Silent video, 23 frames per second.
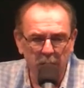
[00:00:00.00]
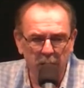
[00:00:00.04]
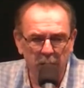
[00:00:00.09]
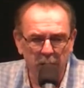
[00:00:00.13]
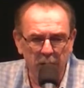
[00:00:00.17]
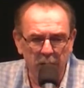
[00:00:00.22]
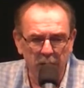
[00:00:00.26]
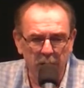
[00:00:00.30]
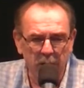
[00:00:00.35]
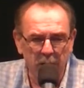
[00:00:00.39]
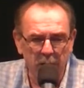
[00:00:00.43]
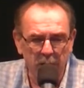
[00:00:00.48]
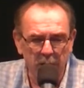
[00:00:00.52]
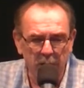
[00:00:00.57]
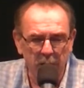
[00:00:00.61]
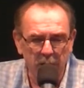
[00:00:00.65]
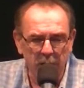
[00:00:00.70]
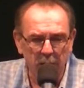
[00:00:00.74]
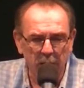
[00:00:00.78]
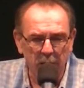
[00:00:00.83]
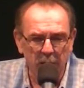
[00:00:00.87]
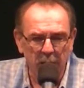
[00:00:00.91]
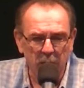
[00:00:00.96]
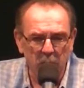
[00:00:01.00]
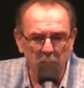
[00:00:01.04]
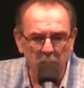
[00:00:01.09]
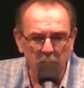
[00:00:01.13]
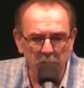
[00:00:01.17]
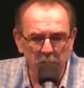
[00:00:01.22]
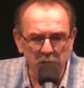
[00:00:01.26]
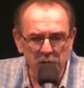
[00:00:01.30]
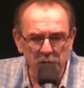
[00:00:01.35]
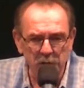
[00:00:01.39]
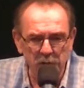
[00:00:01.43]
and, and, and I
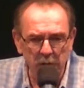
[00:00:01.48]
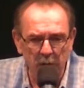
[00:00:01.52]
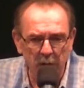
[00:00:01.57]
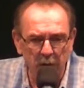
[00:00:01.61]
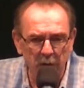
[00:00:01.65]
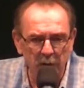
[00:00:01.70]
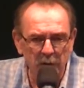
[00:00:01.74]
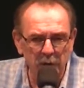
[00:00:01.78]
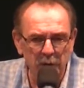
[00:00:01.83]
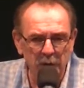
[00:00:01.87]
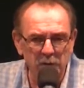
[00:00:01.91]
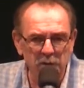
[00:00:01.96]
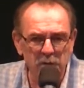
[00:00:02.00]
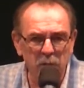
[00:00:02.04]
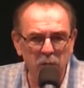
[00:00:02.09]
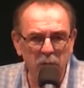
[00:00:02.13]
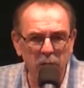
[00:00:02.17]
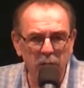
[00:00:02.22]
want to share this so